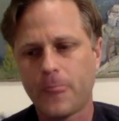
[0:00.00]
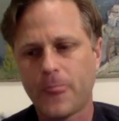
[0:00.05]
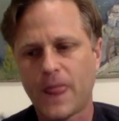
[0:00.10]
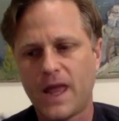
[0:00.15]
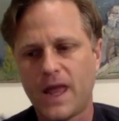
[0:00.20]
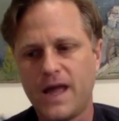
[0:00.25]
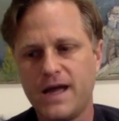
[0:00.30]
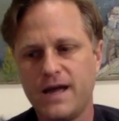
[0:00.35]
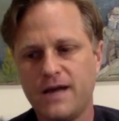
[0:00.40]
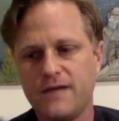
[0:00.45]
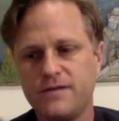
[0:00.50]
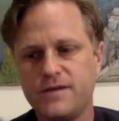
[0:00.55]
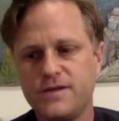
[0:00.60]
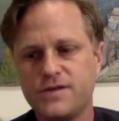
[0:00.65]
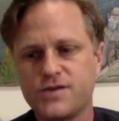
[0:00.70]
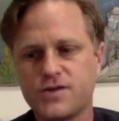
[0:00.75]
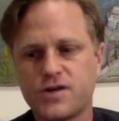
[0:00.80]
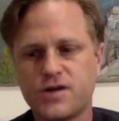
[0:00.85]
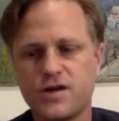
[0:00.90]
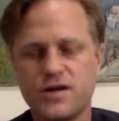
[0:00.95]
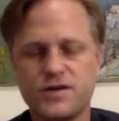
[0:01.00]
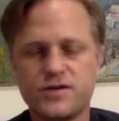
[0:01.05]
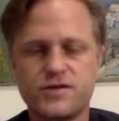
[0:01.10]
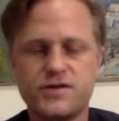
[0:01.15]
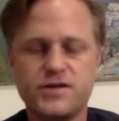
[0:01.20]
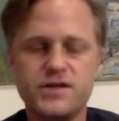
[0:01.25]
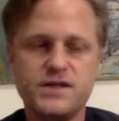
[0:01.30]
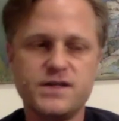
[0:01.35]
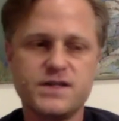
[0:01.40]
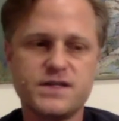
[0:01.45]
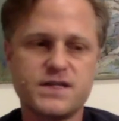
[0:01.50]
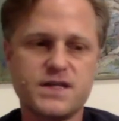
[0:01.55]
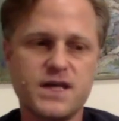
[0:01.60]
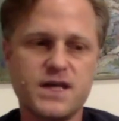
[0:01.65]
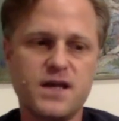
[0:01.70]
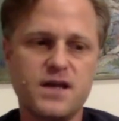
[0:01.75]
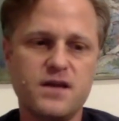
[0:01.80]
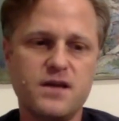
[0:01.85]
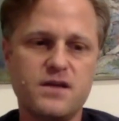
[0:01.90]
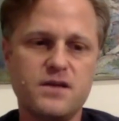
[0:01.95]
And these are countries
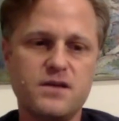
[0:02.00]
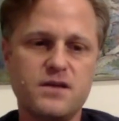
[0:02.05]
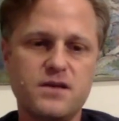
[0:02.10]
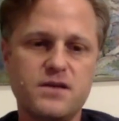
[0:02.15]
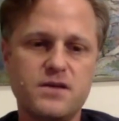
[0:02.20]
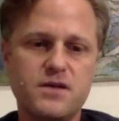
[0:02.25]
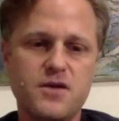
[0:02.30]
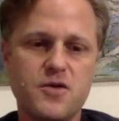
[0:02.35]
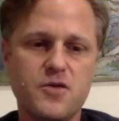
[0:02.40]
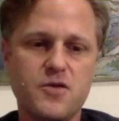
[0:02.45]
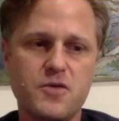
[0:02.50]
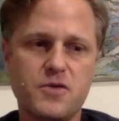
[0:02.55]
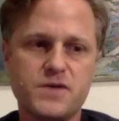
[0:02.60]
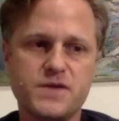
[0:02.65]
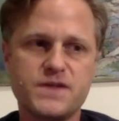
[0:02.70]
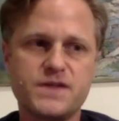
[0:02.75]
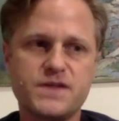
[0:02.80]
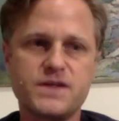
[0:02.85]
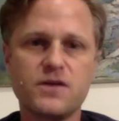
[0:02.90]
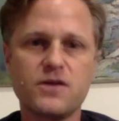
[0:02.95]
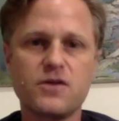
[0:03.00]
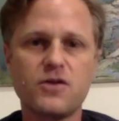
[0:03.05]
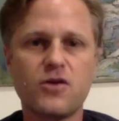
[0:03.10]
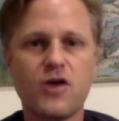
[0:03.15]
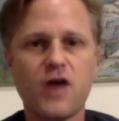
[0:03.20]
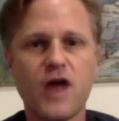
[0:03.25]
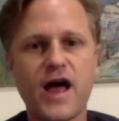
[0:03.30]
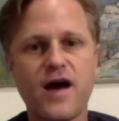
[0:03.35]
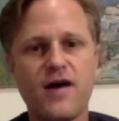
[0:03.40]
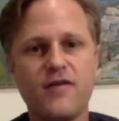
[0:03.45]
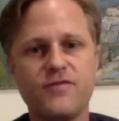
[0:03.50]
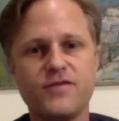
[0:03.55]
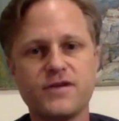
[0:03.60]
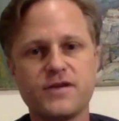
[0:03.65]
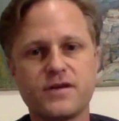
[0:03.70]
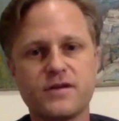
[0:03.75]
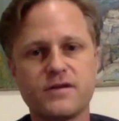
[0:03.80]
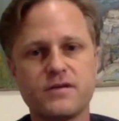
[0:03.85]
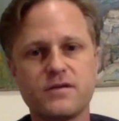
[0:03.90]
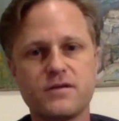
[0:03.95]
that, still are
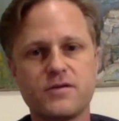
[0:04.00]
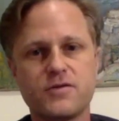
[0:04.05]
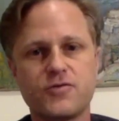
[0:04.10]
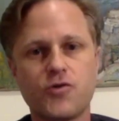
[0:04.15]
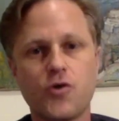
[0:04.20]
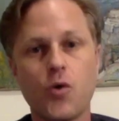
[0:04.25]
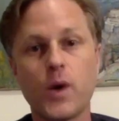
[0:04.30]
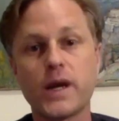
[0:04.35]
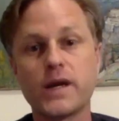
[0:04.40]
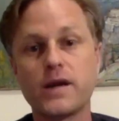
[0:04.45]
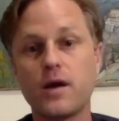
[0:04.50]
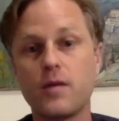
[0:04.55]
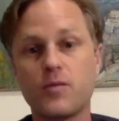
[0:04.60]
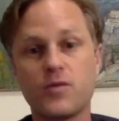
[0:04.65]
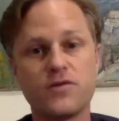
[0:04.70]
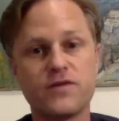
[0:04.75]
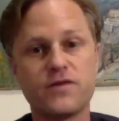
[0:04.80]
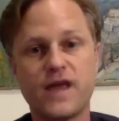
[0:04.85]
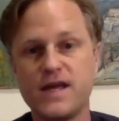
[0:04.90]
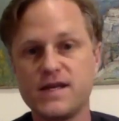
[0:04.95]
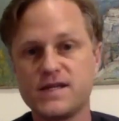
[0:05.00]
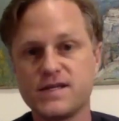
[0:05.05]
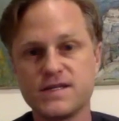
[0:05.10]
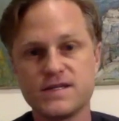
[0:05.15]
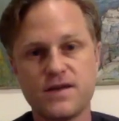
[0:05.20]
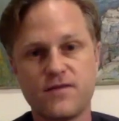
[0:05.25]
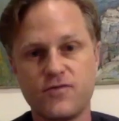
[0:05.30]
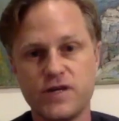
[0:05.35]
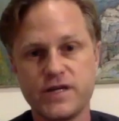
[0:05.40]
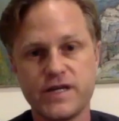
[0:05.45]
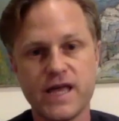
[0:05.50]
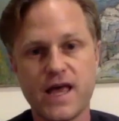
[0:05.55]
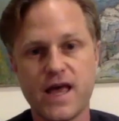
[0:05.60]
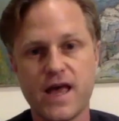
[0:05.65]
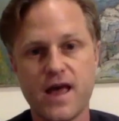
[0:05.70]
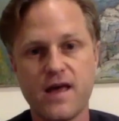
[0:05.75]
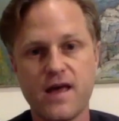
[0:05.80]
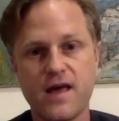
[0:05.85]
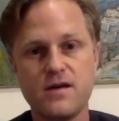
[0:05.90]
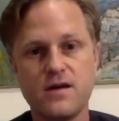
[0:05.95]
having growing number of cases every
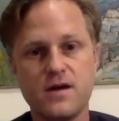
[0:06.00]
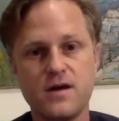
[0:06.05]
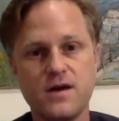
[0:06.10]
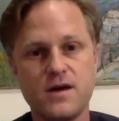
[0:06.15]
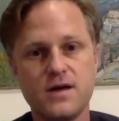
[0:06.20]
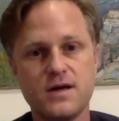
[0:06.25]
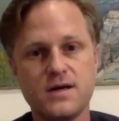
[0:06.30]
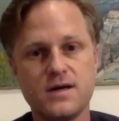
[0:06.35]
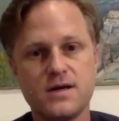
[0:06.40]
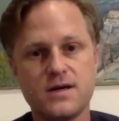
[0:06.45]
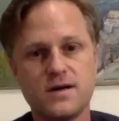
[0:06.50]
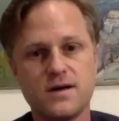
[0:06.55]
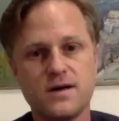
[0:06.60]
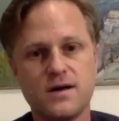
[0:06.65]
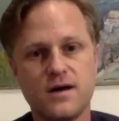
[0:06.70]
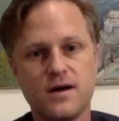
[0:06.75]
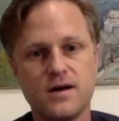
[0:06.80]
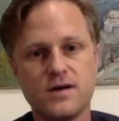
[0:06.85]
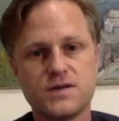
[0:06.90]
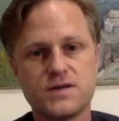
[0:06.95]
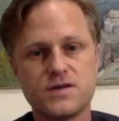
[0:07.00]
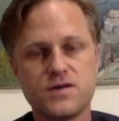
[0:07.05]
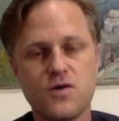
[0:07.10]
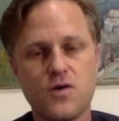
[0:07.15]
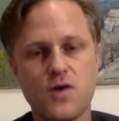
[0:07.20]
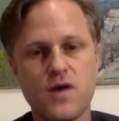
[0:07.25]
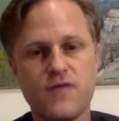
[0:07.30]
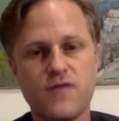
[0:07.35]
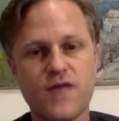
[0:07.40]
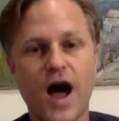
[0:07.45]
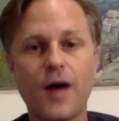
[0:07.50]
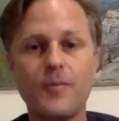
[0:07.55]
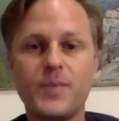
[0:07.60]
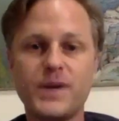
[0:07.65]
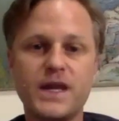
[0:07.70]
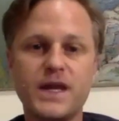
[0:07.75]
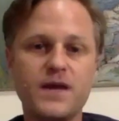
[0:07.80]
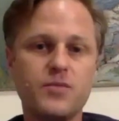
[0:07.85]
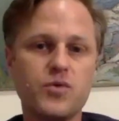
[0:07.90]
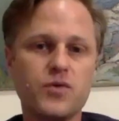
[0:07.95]
day. So have not
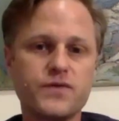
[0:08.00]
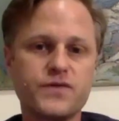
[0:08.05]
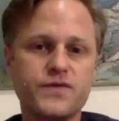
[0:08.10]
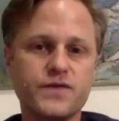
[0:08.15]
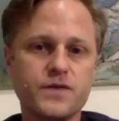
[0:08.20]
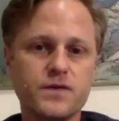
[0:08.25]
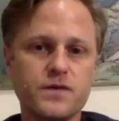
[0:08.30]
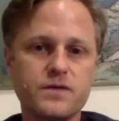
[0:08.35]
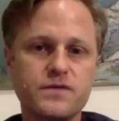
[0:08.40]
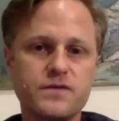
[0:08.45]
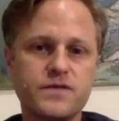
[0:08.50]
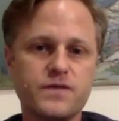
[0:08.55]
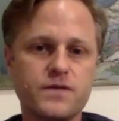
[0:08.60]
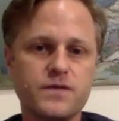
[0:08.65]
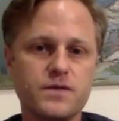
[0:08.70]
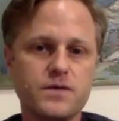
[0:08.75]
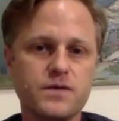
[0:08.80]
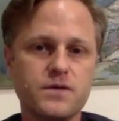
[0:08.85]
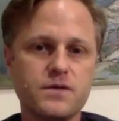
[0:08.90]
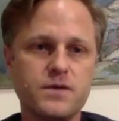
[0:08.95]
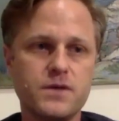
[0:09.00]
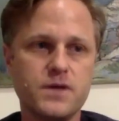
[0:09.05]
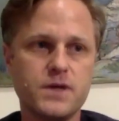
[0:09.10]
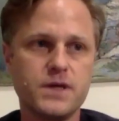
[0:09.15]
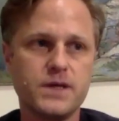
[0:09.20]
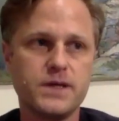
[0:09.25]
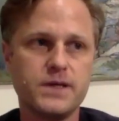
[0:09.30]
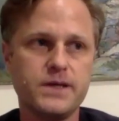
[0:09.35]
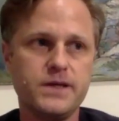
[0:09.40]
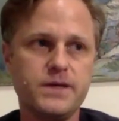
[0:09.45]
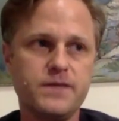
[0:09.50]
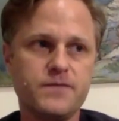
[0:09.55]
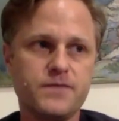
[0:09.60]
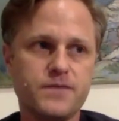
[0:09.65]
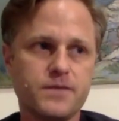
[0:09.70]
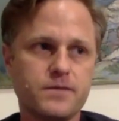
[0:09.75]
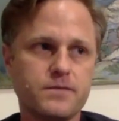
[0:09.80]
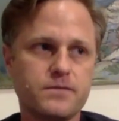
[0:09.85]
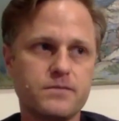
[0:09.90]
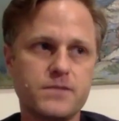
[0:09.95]
been able to
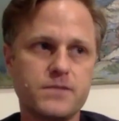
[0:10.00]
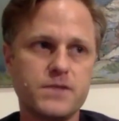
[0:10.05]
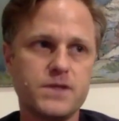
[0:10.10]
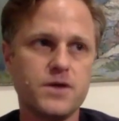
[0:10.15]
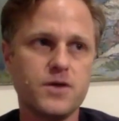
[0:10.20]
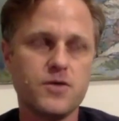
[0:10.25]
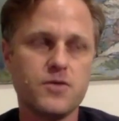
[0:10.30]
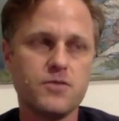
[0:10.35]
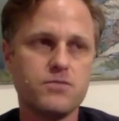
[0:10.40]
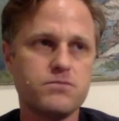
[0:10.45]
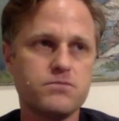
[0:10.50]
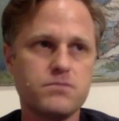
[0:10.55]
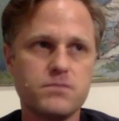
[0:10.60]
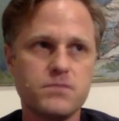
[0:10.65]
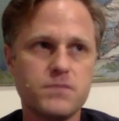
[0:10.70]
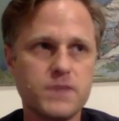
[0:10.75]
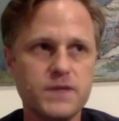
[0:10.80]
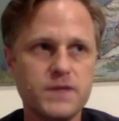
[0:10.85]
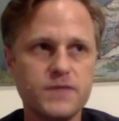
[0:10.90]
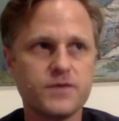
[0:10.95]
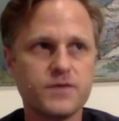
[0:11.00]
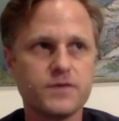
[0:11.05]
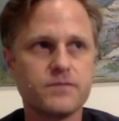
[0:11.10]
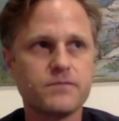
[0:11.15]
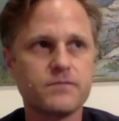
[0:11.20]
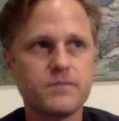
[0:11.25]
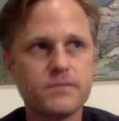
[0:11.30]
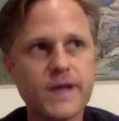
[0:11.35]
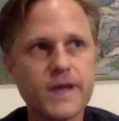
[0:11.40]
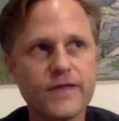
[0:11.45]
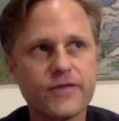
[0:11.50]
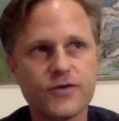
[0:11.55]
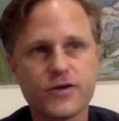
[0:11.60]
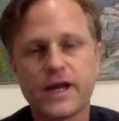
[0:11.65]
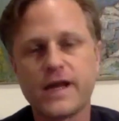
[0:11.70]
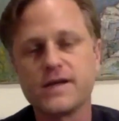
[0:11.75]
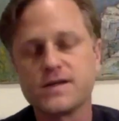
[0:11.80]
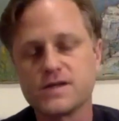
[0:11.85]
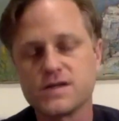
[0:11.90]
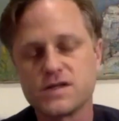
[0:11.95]
even get their
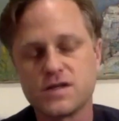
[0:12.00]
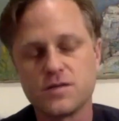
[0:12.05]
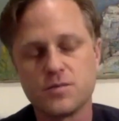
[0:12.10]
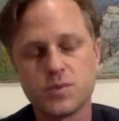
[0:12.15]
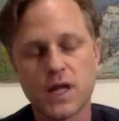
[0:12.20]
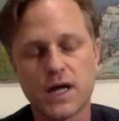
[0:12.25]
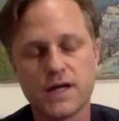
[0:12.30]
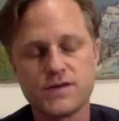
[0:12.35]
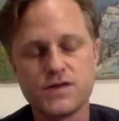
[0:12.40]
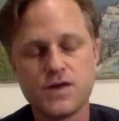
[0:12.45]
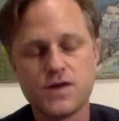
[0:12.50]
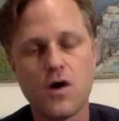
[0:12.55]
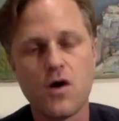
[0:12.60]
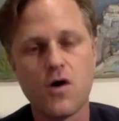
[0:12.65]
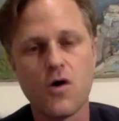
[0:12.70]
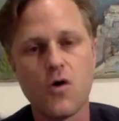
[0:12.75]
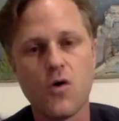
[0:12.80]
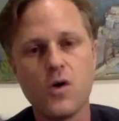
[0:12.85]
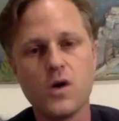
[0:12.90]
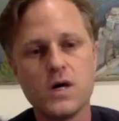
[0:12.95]
cases to plateau.